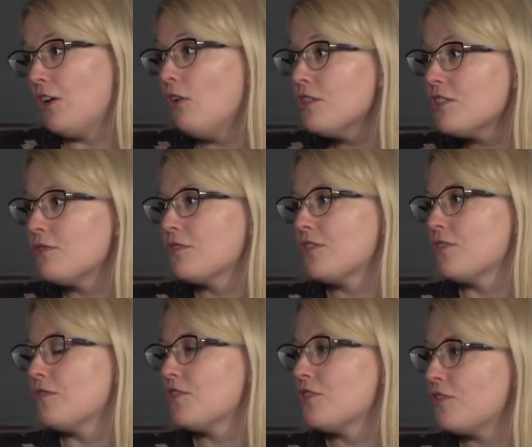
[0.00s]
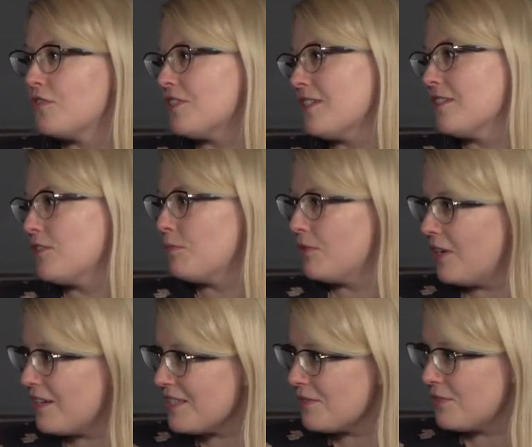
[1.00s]
also sort of surface as a
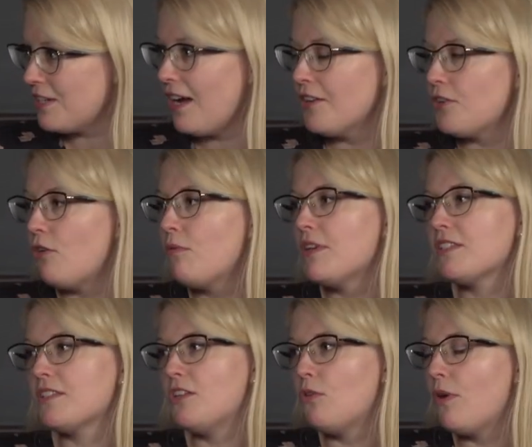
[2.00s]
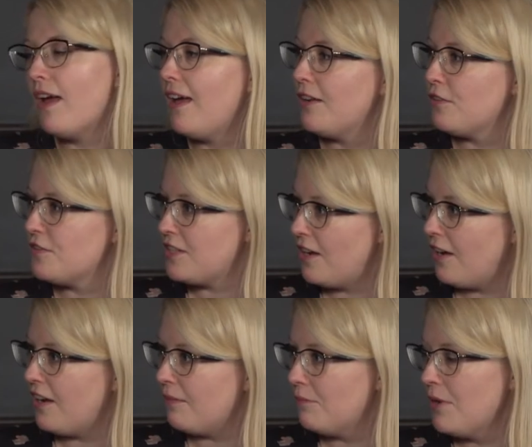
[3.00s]
surprise. We can't always know ahead of
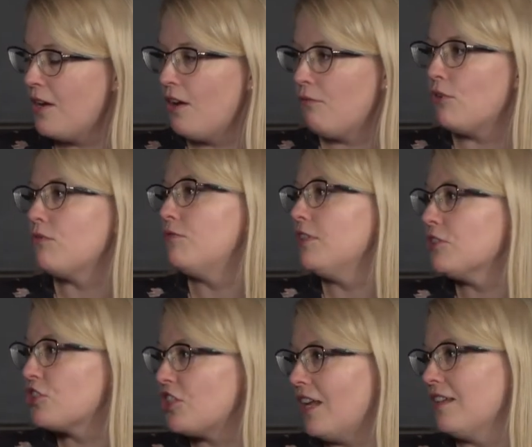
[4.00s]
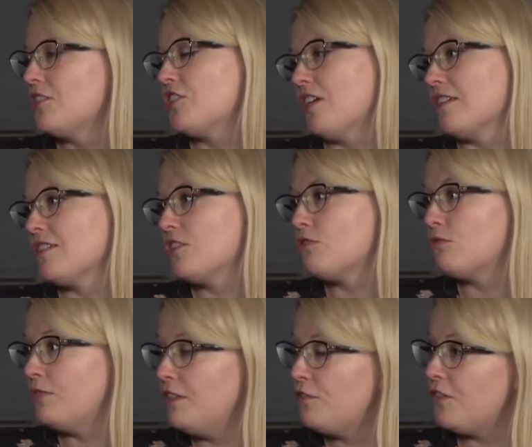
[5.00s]
time what will challenge us to
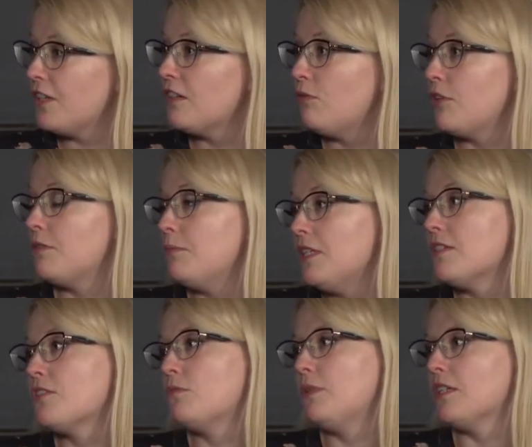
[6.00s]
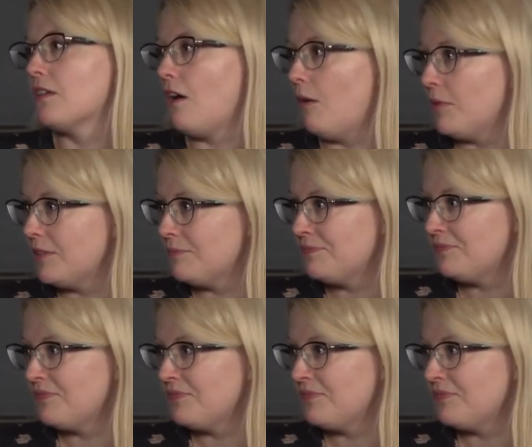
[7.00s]
rethink what it means to be in common.